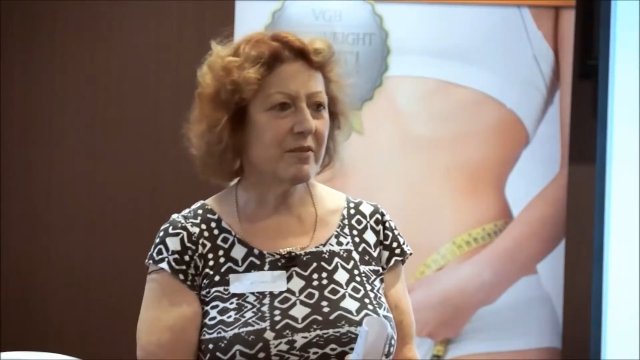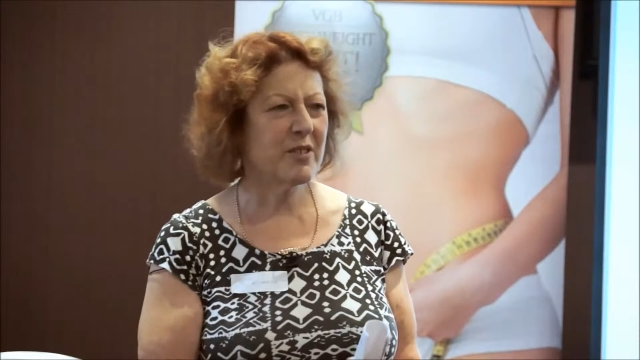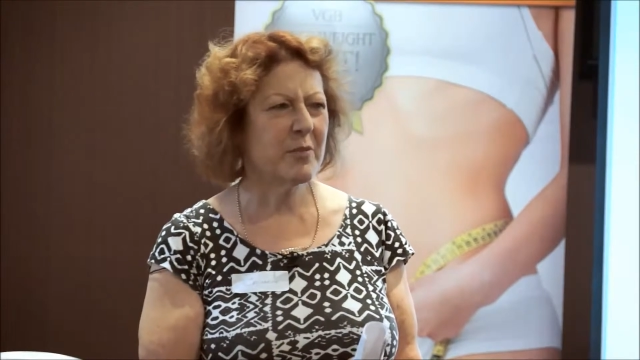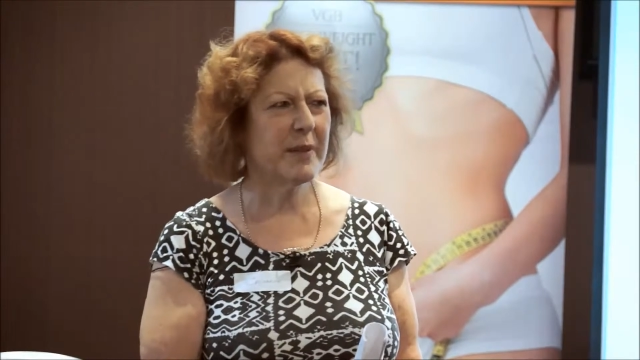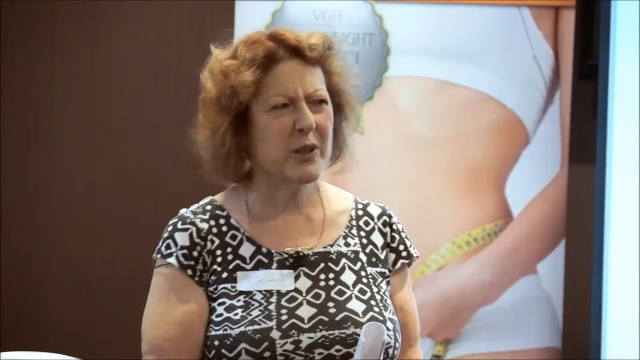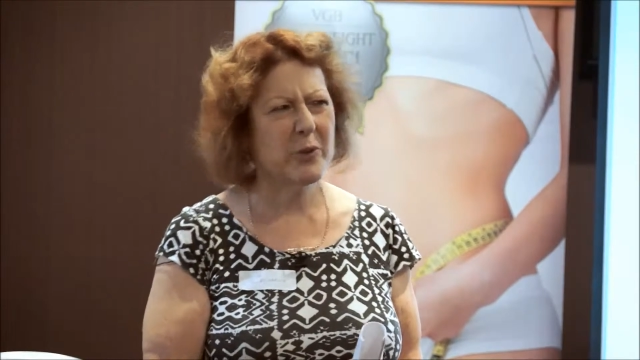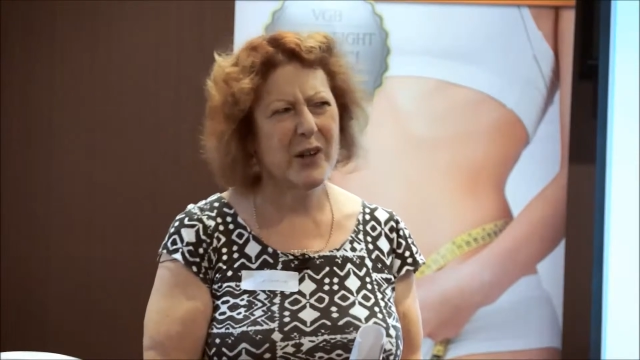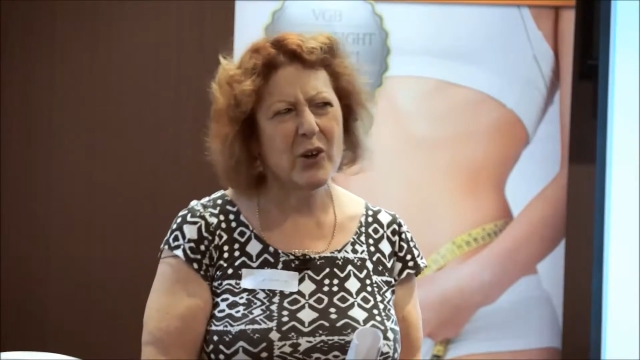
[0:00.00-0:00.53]
to
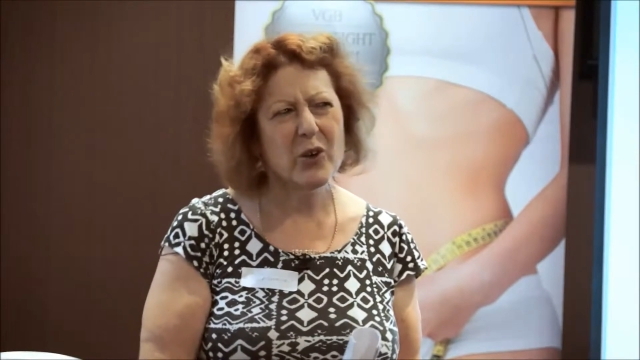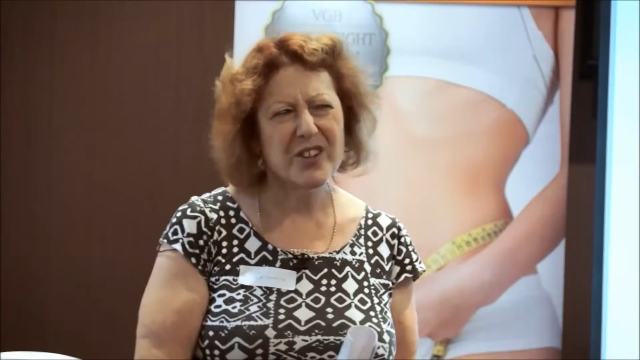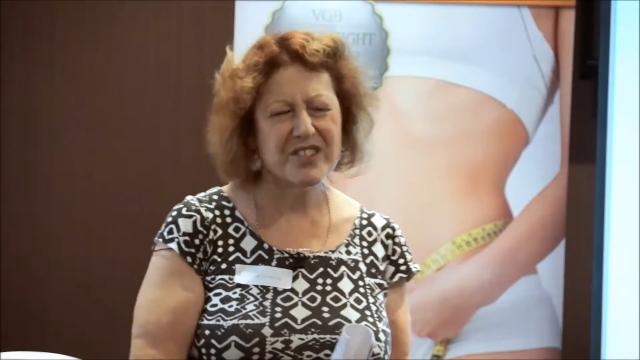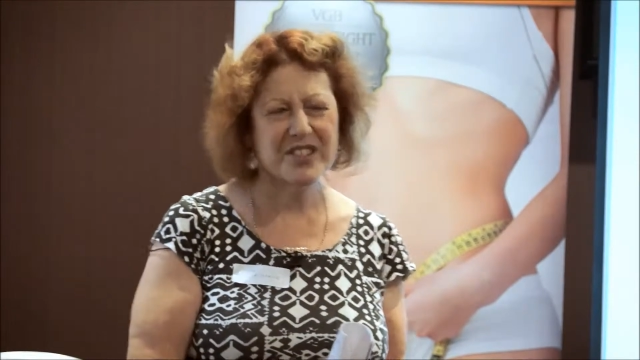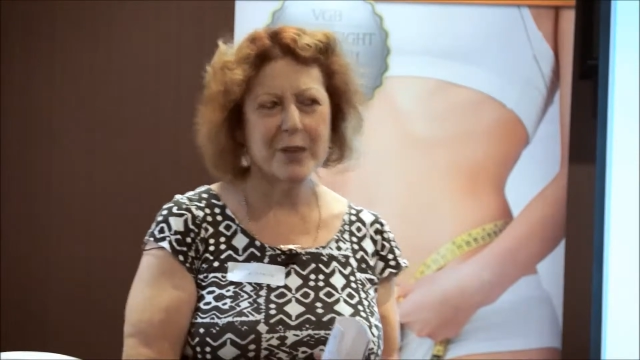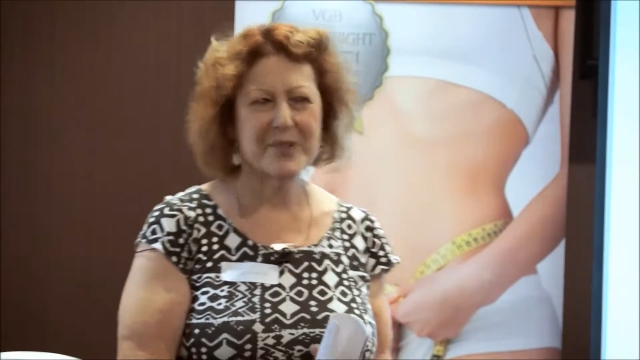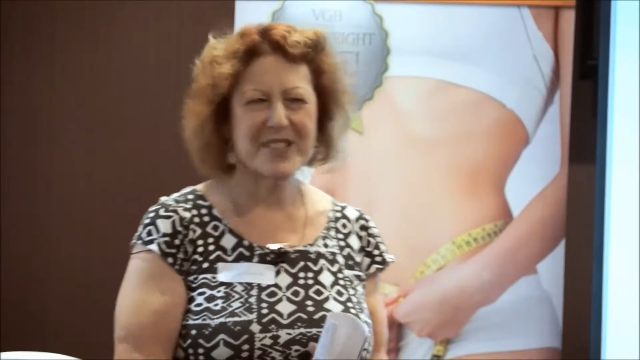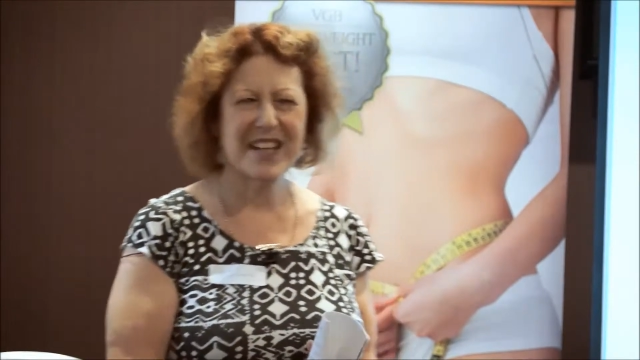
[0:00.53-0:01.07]
be quite
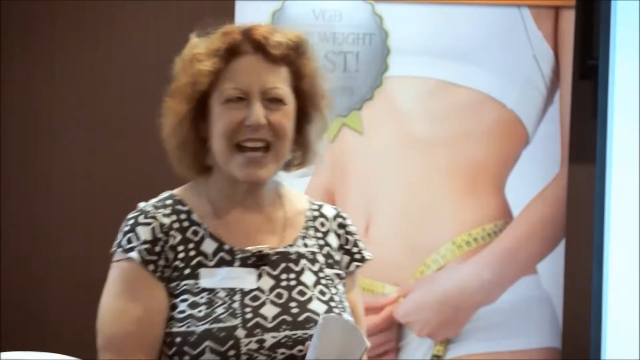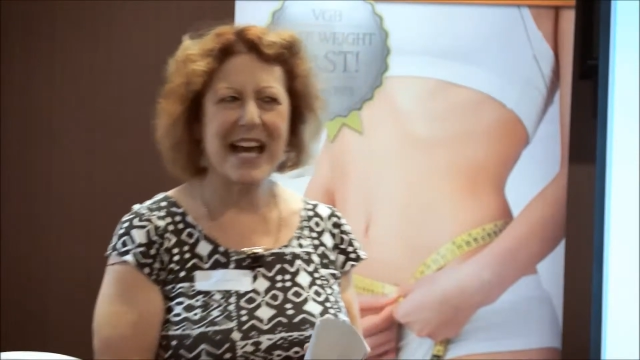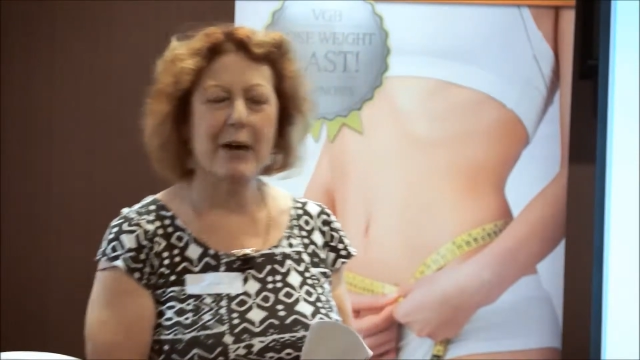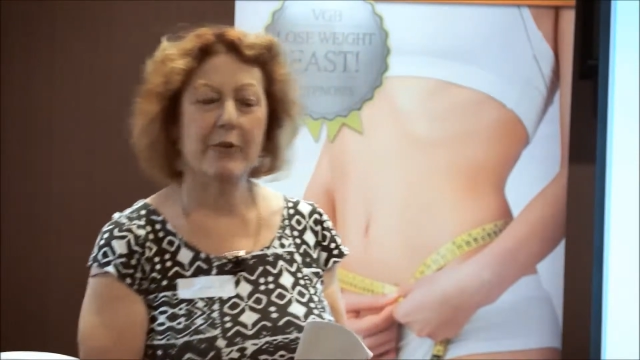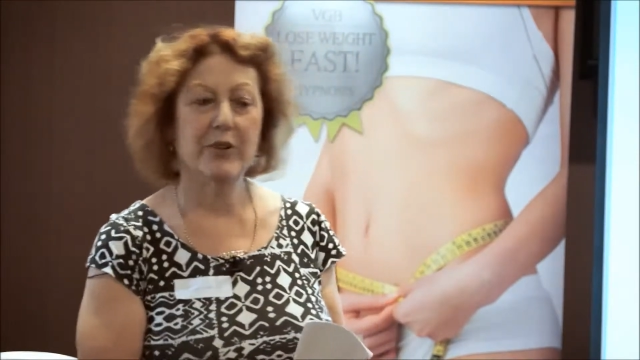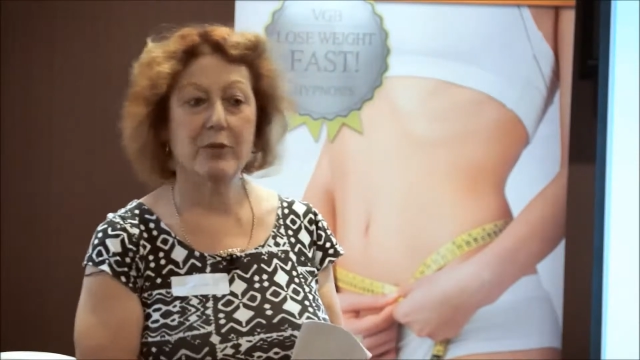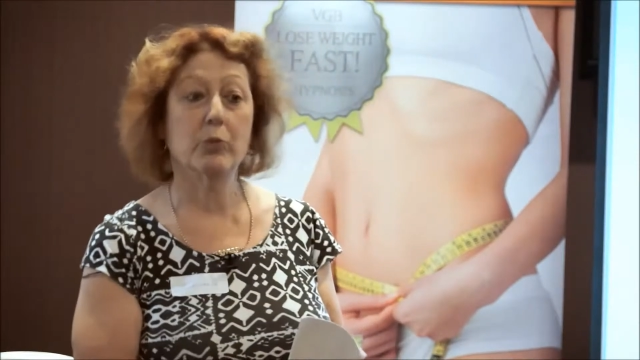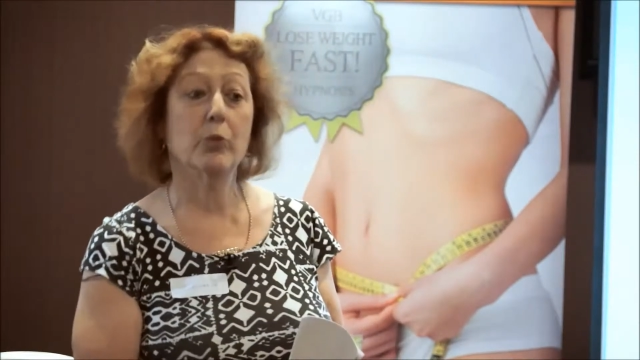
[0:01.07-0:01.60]
honest, I was a
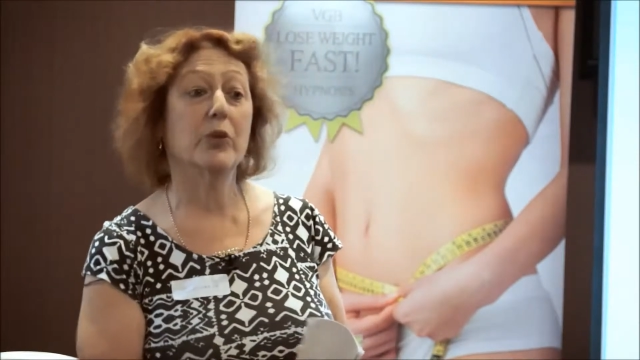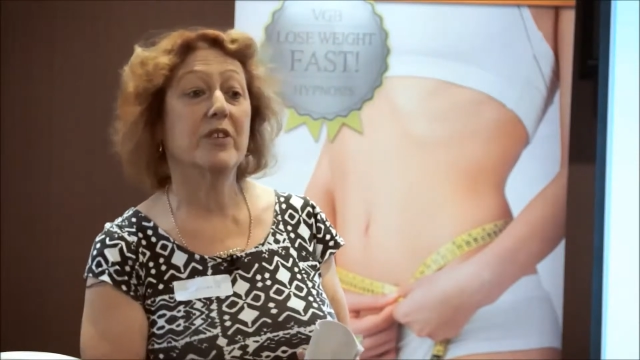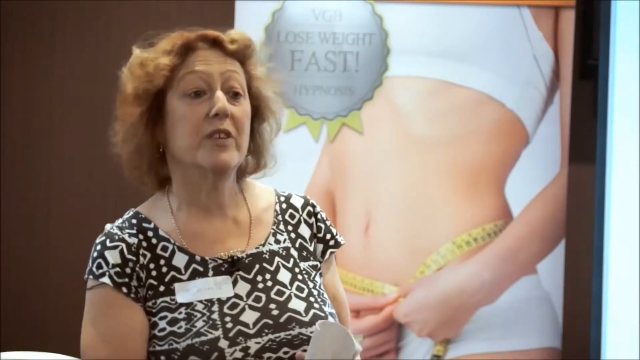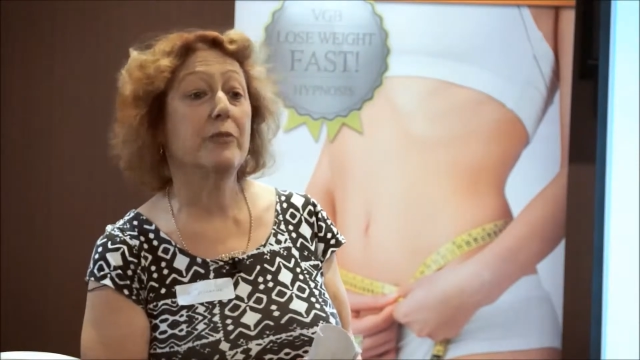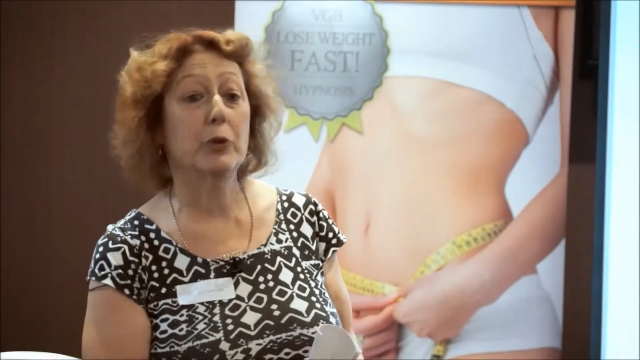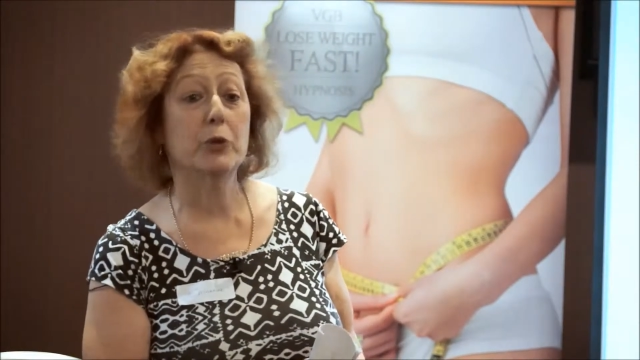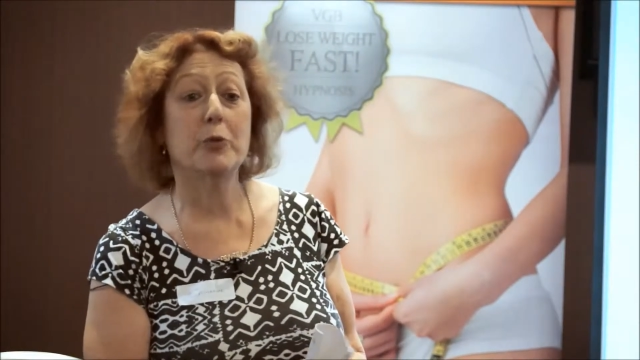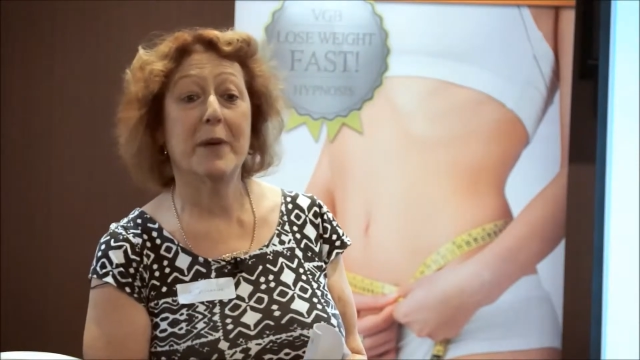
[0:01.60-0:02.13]
coward and wouldn't
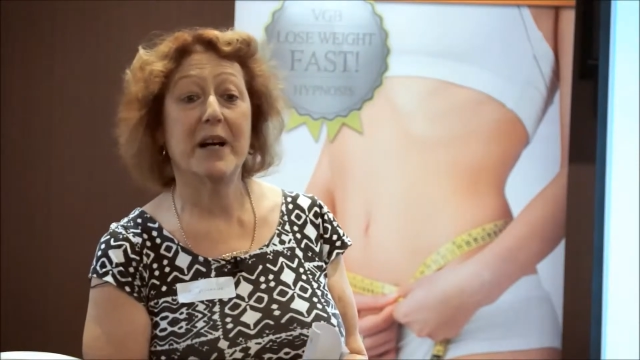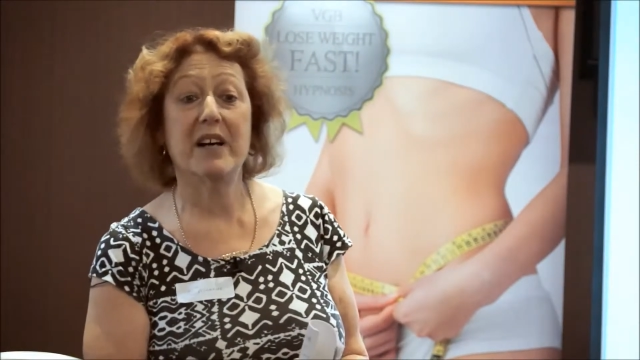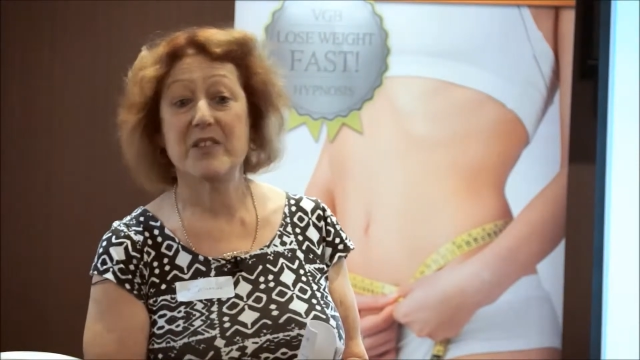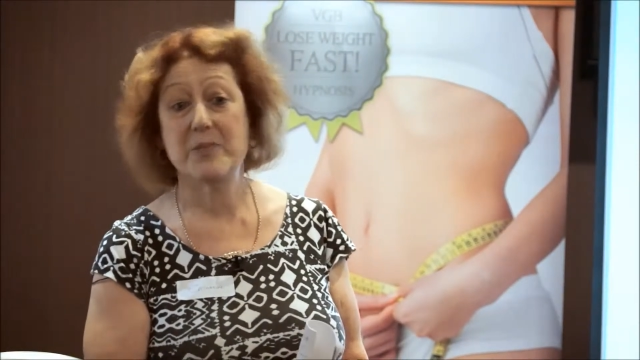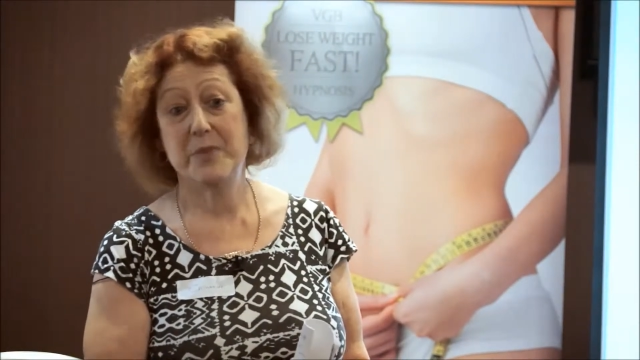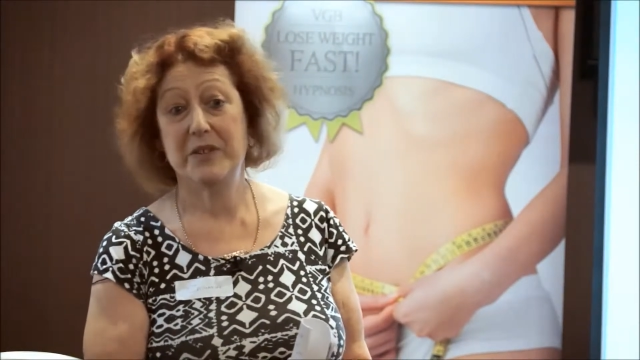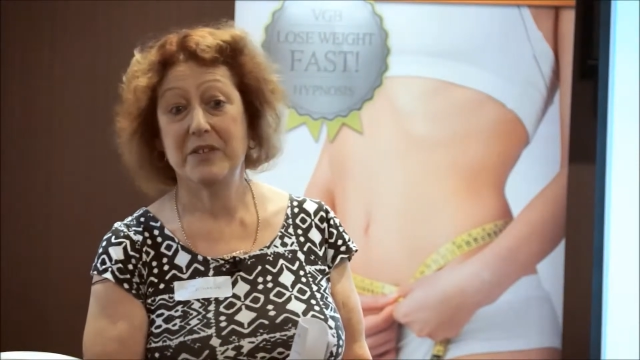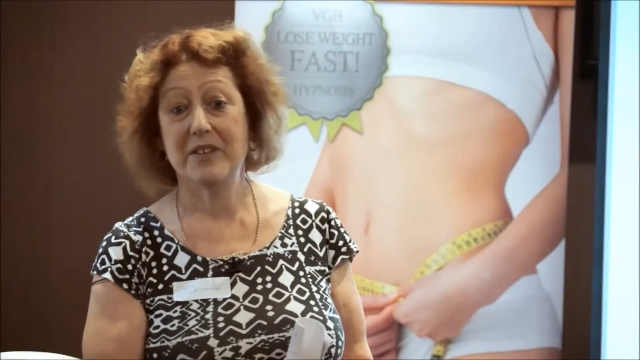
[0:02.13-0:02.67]
divorce my
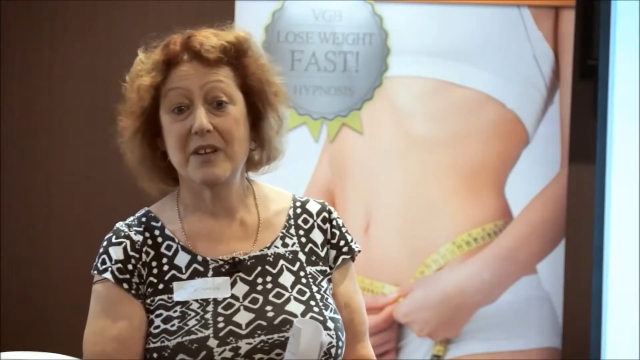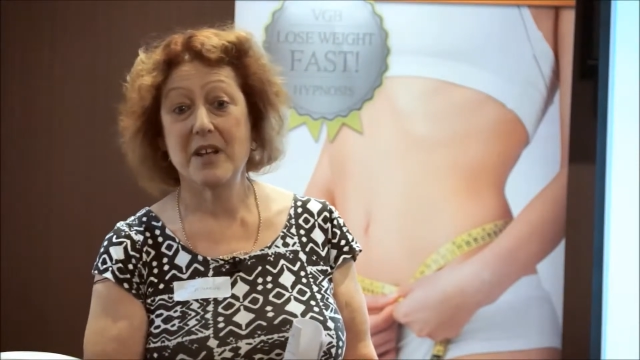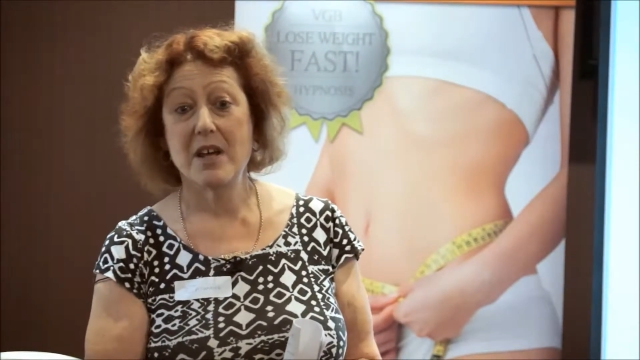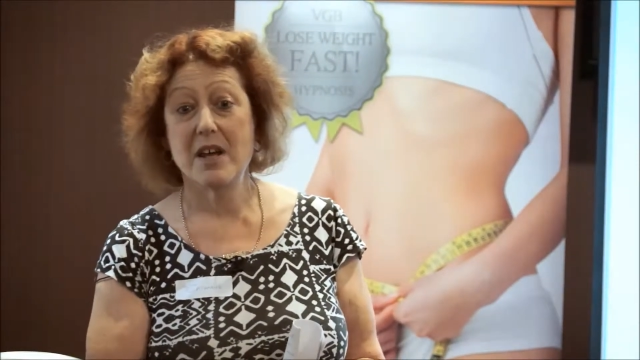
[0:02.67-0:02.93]
husband.